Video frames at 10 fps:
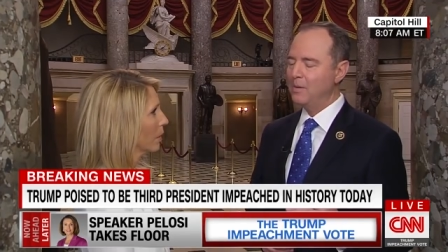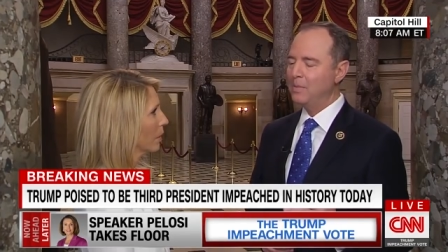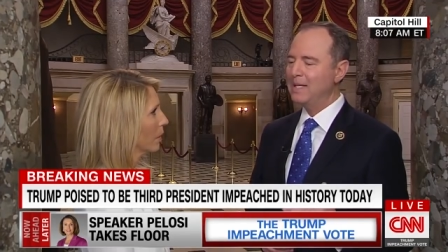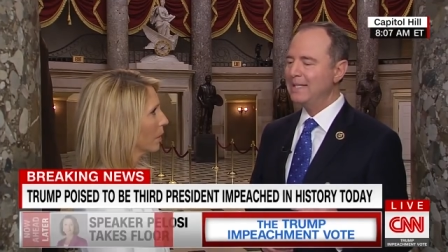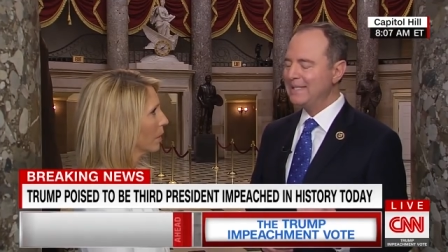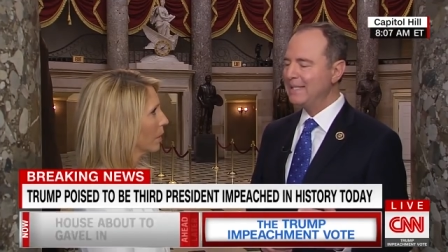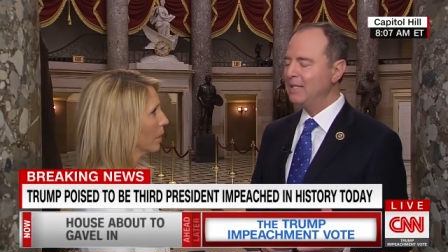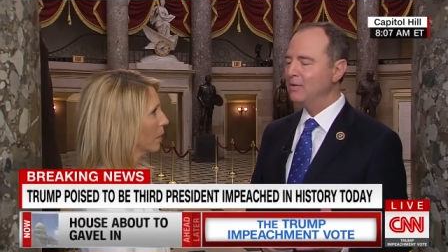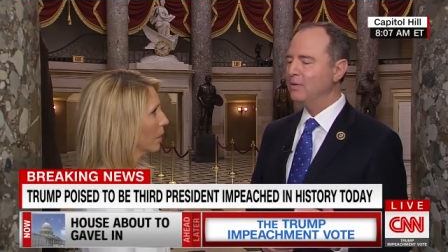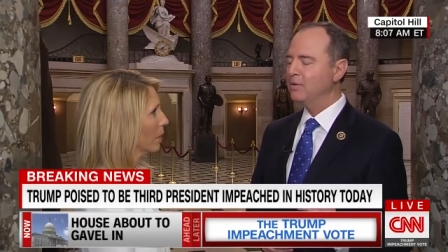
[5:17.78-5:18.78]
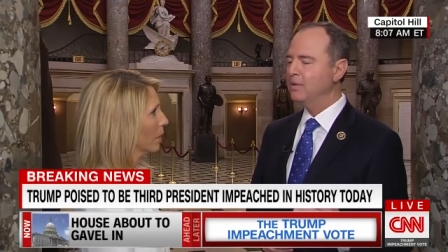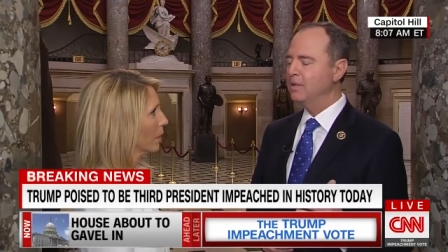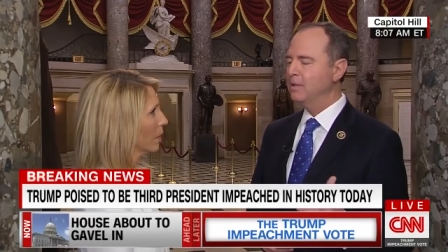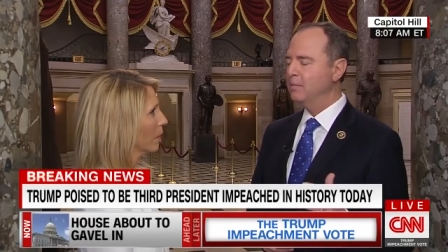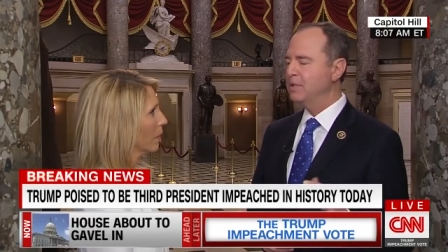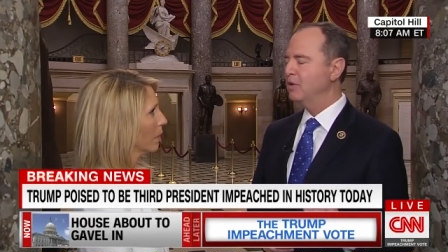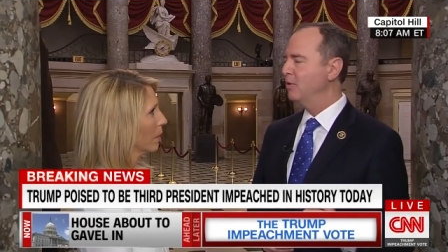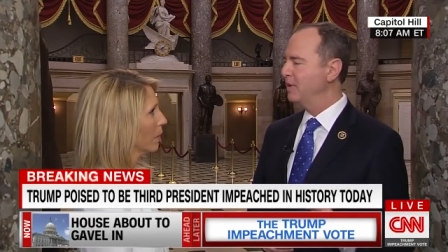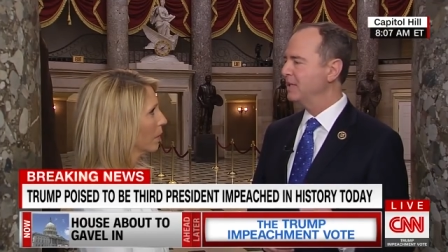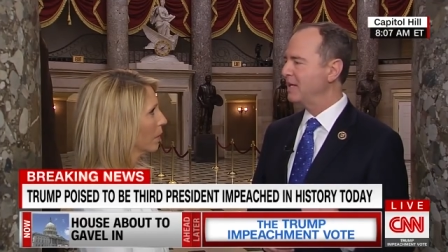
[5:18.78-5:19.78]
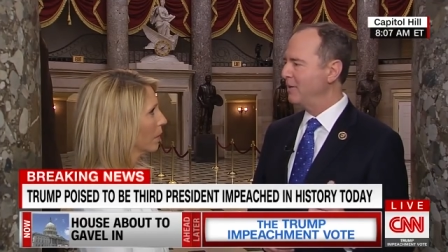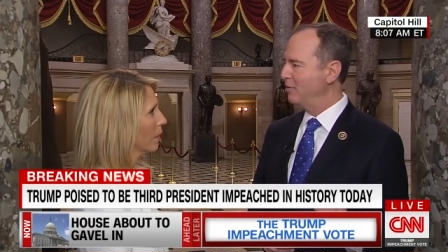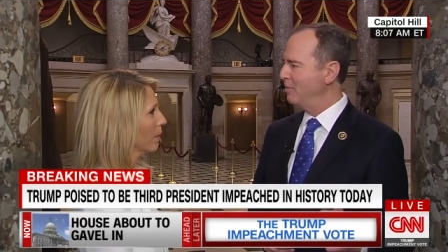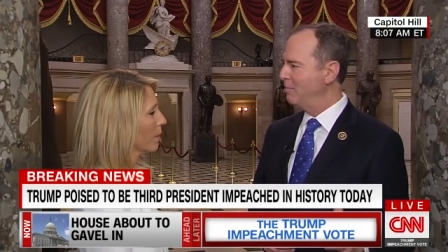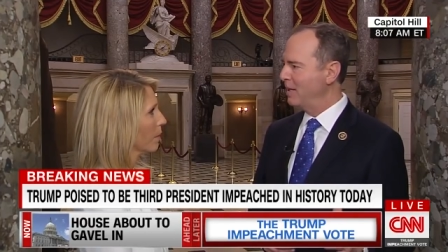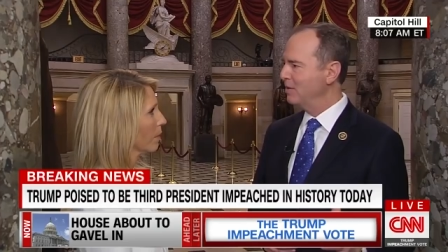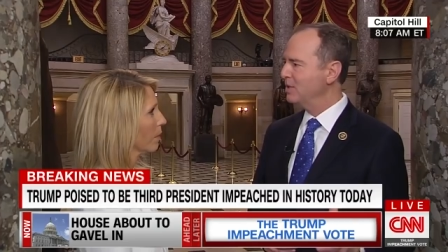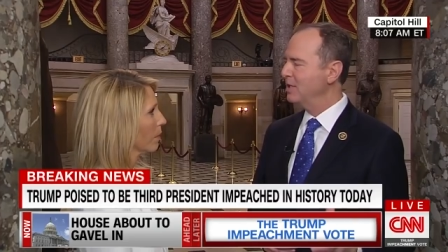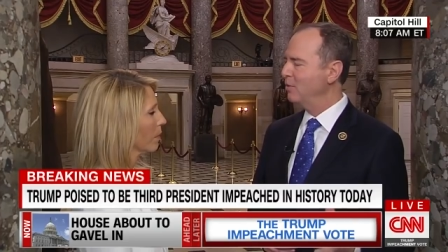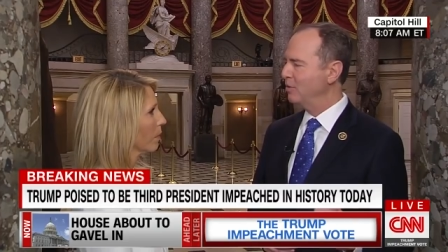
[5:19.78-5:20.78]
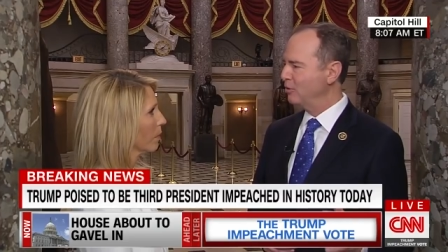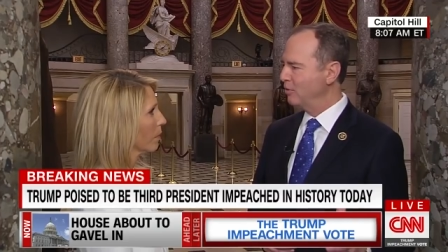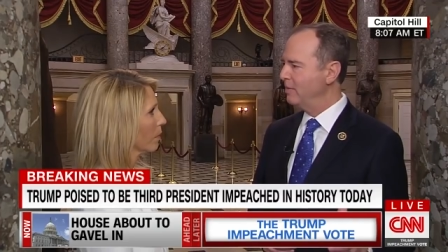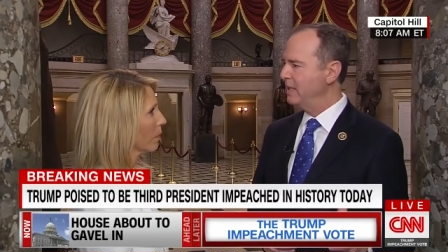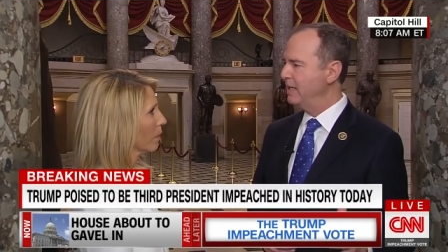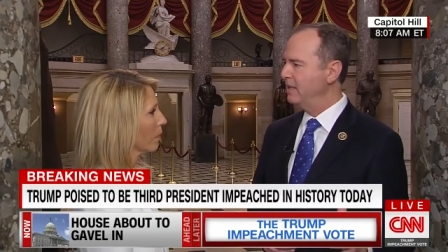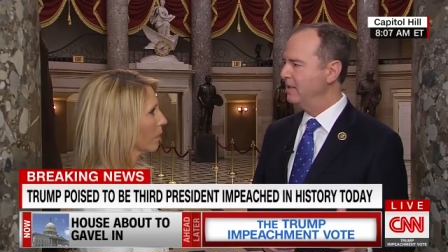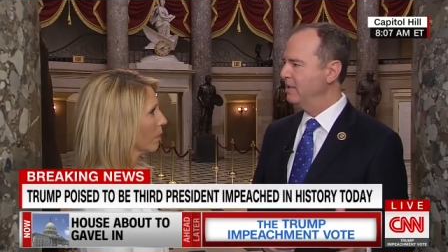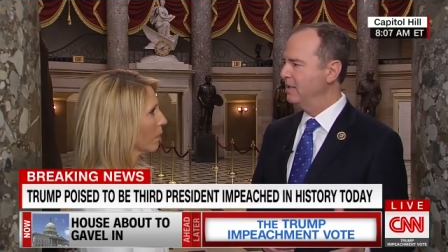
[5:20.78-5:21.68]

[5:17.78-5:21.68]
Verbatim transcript: conceal material that is either embarrassing or incriminating.